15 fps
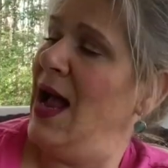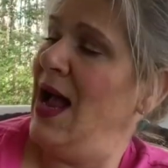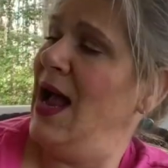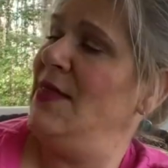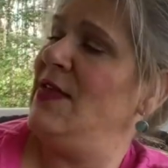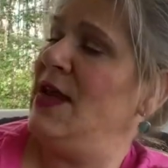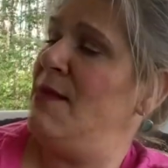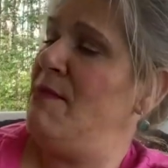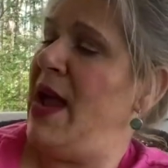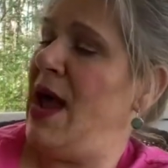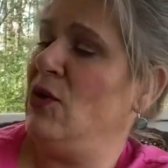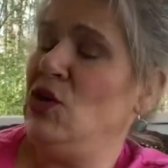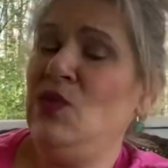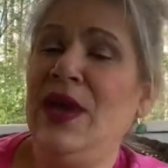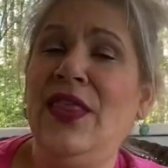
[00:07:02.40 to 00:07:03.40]
and the
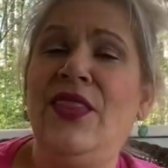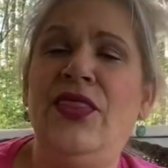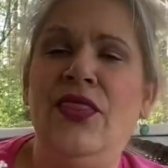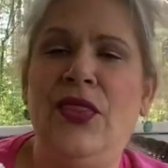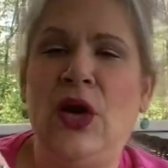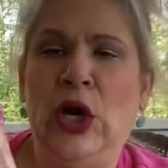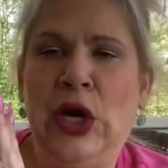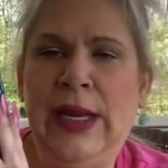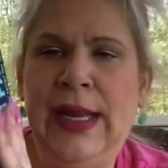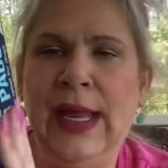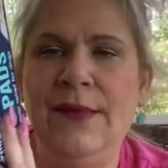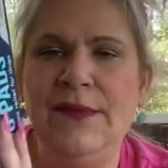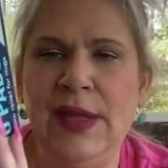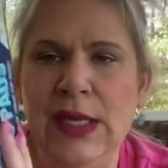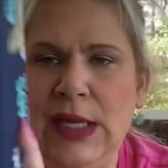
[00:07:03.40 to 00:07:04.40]
amount you get 30
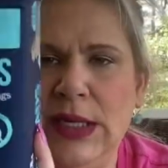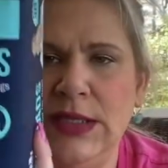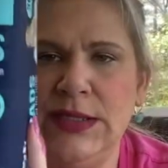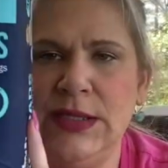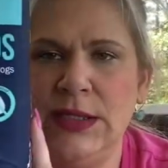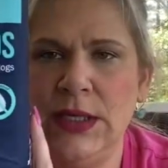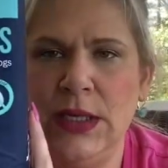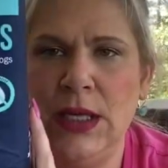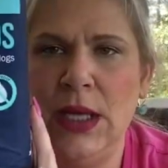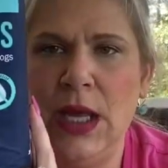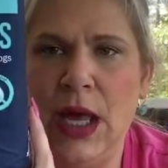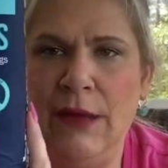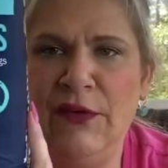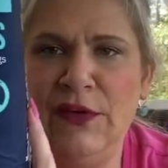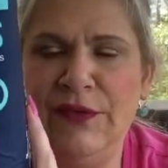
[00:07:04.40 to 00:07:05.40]
of these
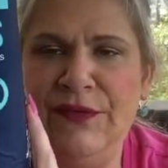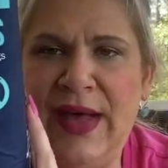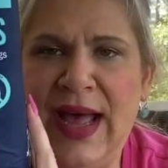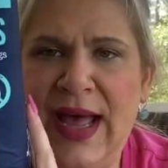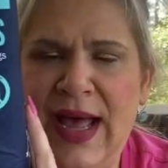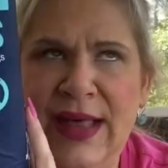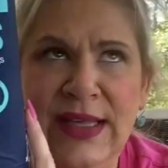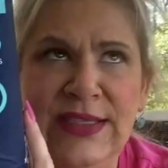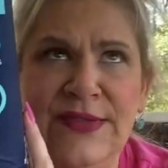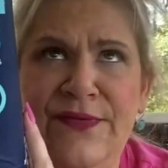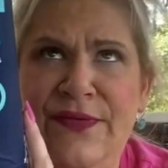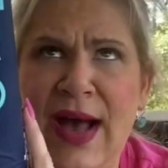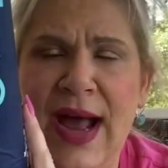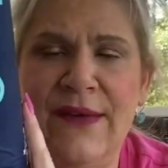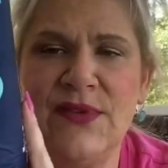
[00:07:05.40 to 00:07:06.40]
for five, I think it's
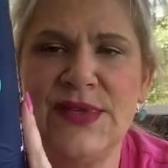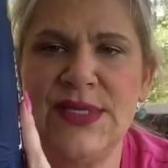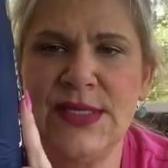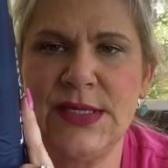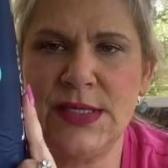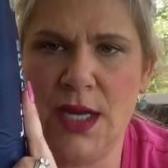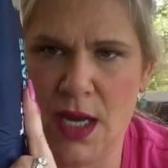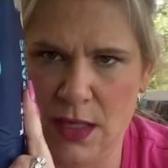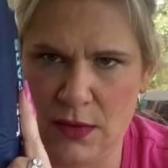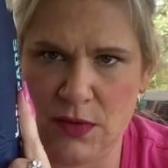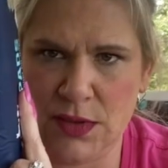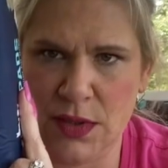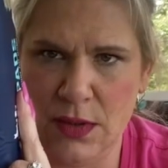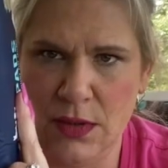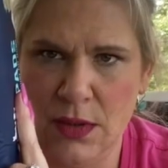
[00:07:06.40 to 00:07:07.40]
five or six dollars.
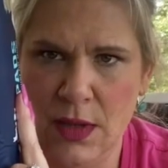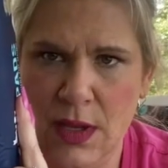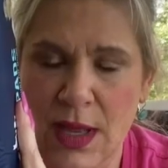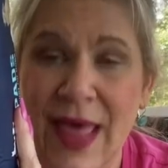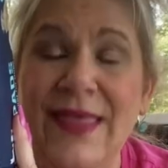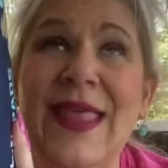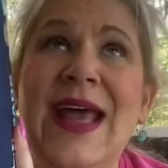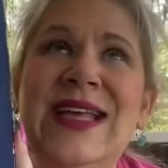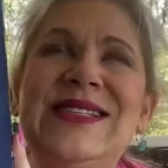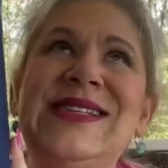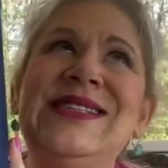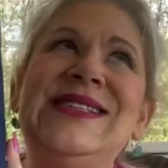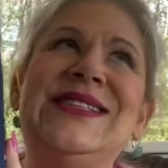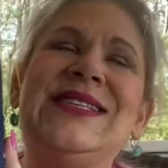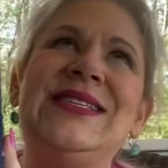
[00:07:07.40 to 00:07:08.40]
That is
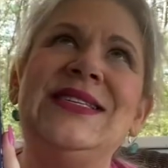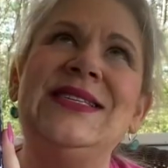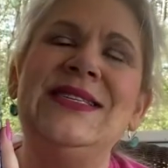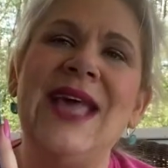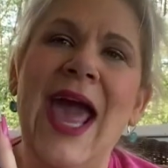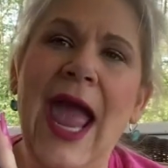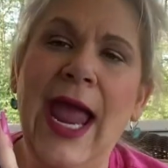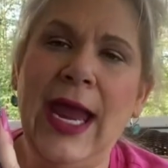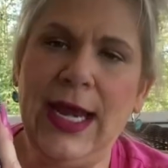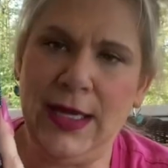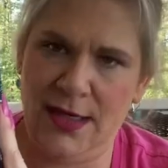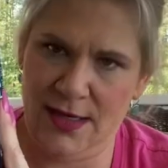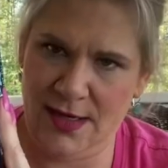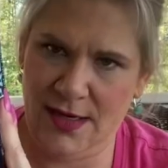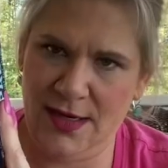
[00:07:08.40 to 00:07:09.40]

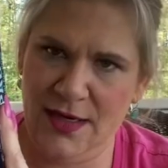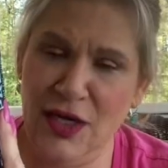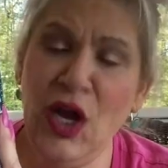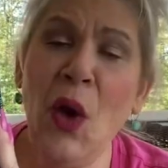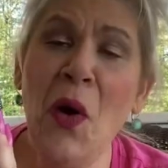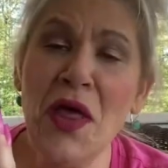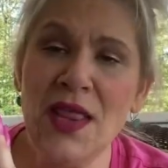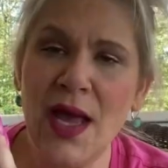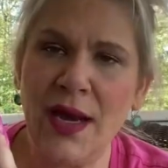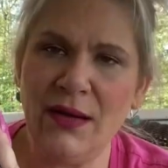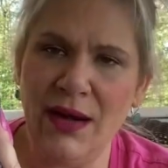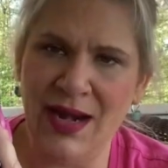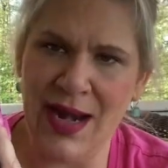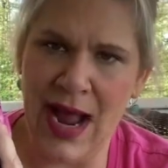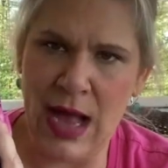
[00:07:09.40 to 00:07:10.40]
insane. Go online
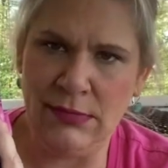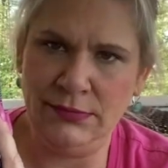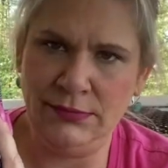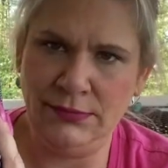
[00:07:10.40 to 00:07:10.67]
right now.